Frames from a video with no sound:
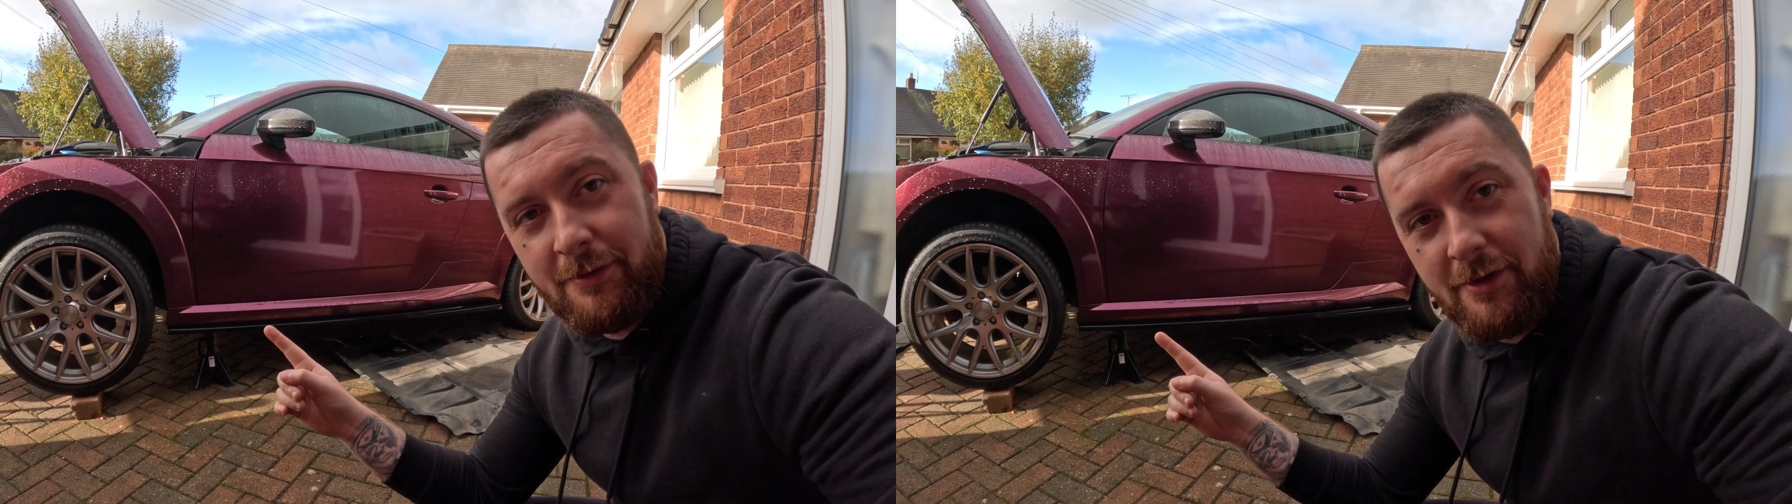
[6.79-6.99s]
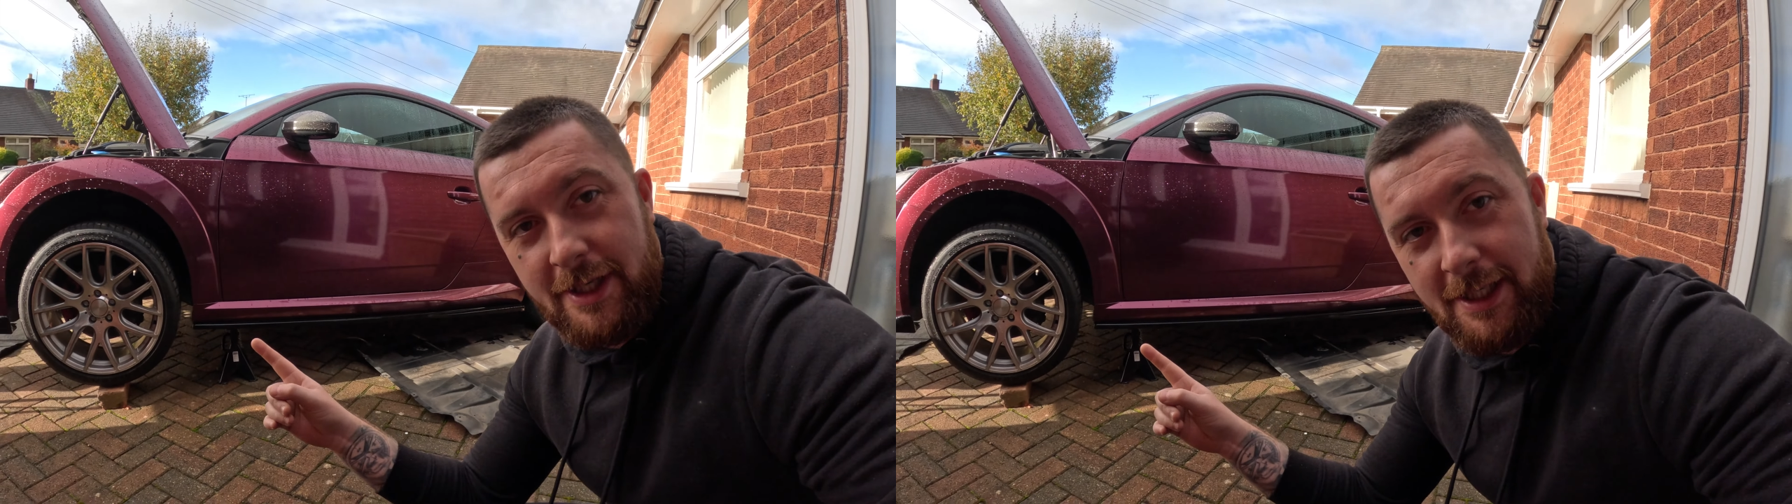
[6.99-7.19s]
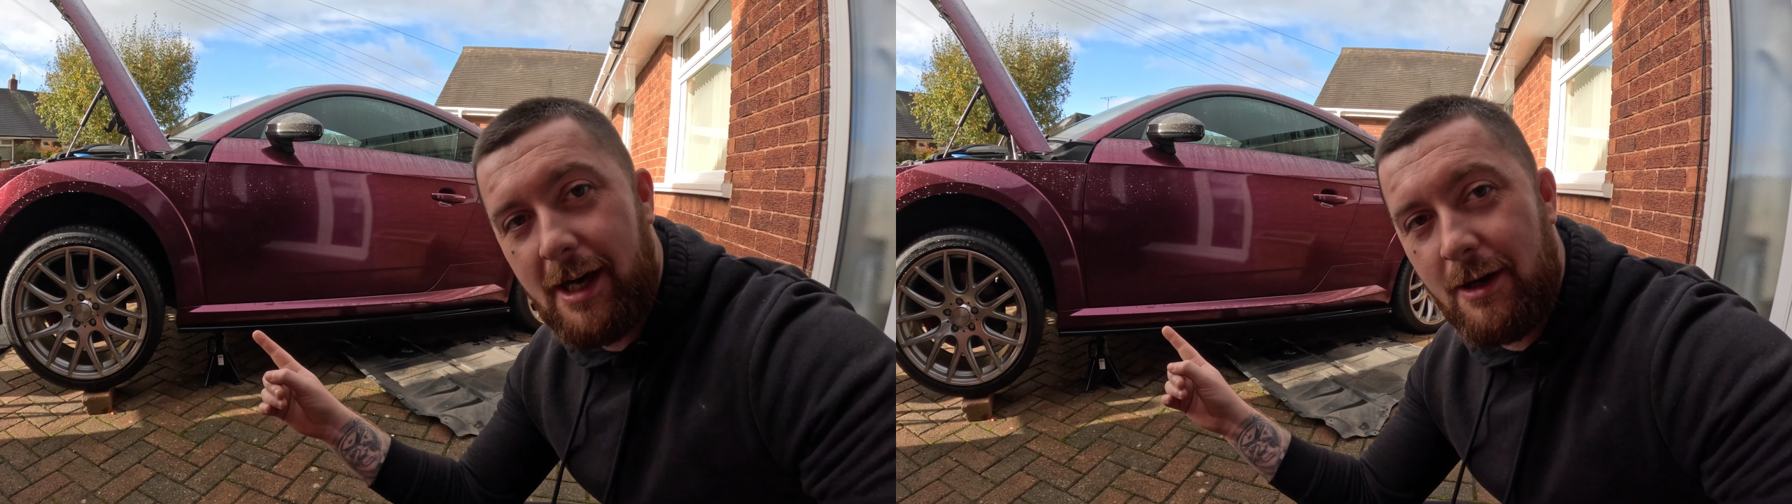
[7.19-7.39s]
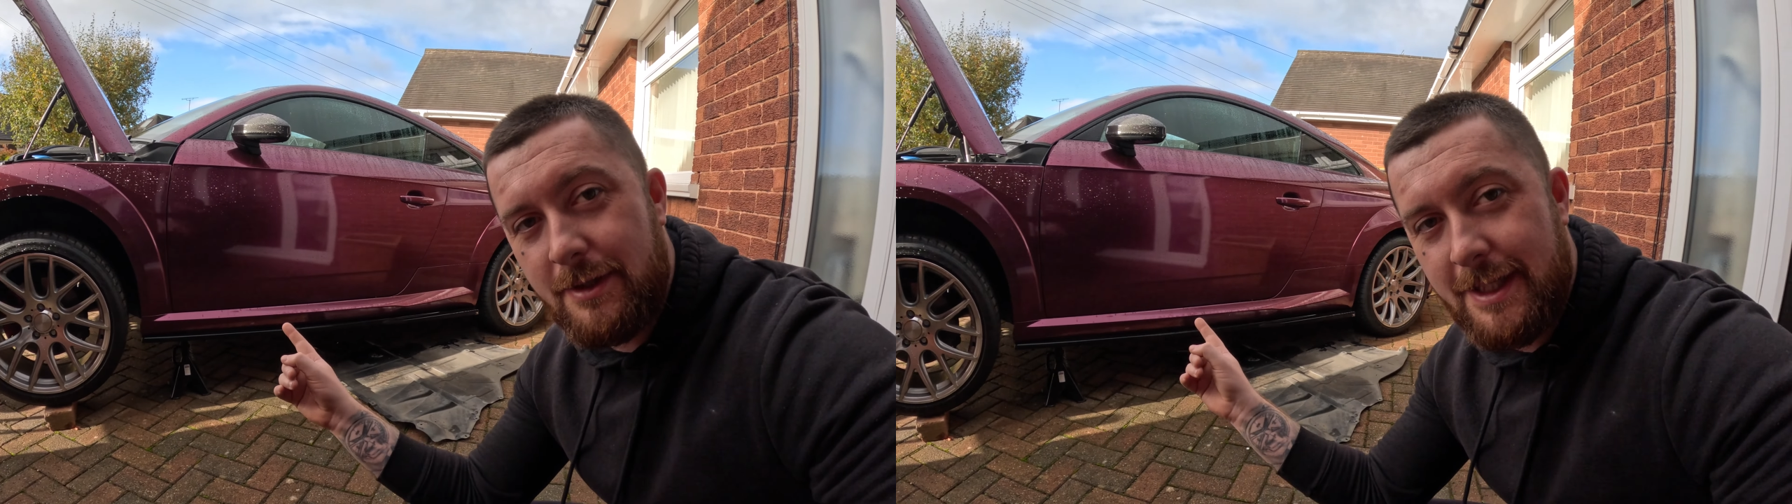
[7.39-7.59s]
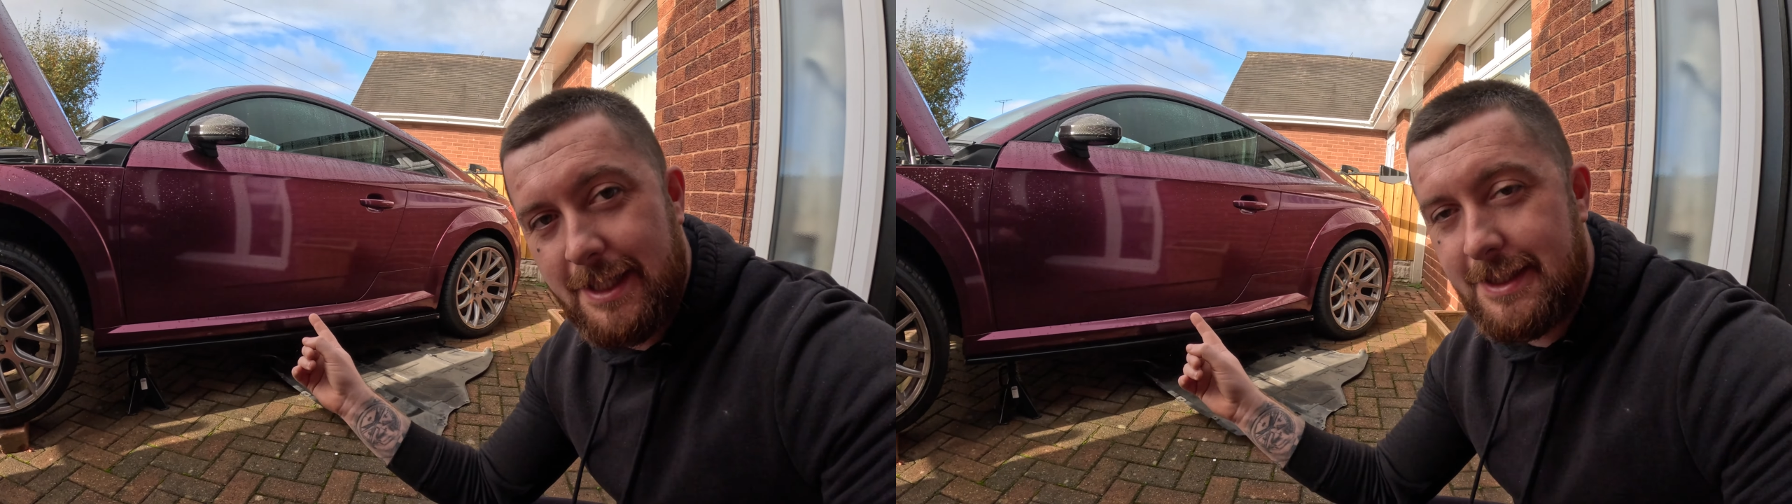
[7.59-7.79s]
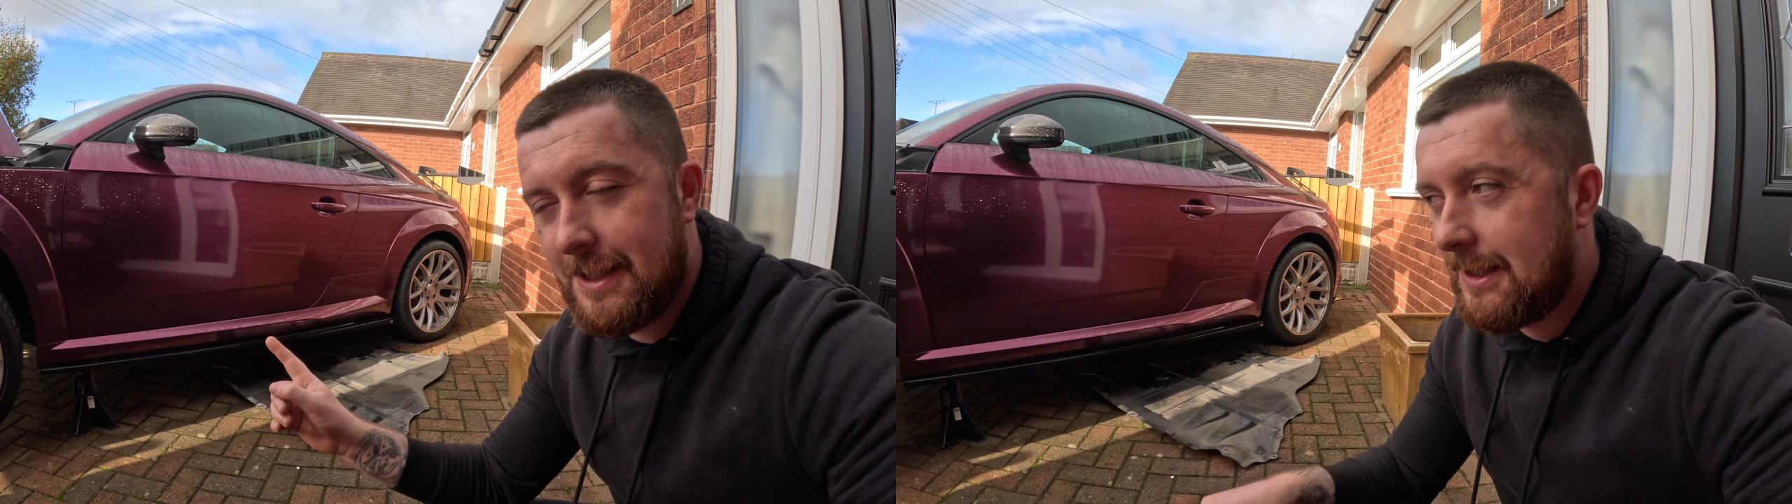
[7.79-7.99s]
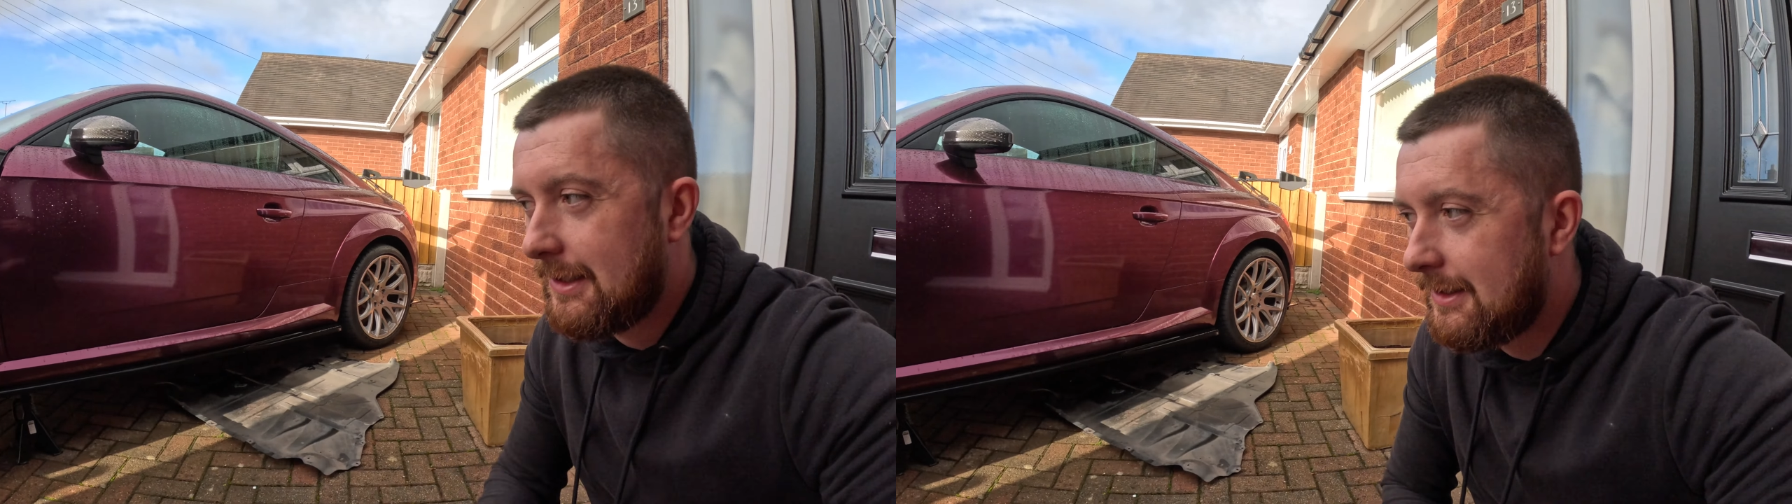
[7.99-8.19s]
3 Audi TT.